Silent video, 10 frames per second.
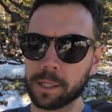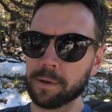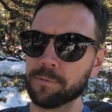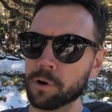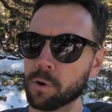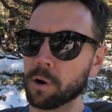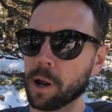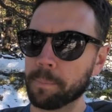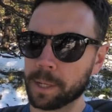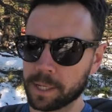Leave your
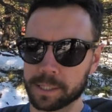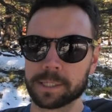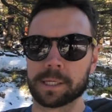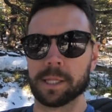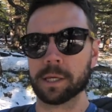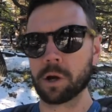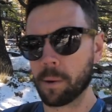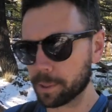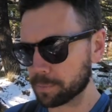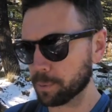opinions in the
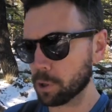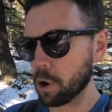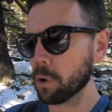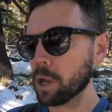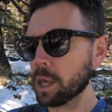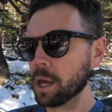comments below